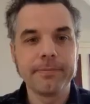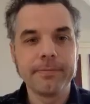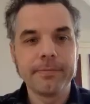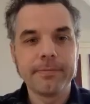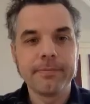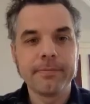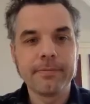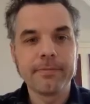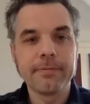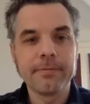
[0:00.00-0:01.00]

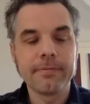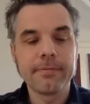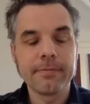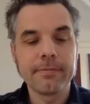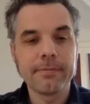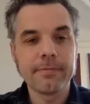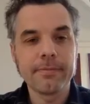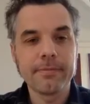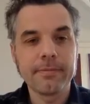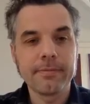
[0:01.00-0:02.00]

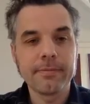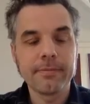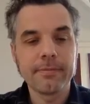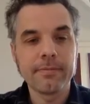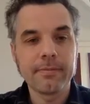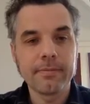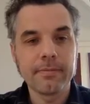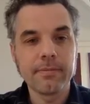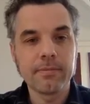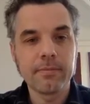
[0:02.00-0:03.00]

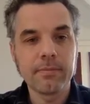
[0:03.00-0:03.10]
[no speech]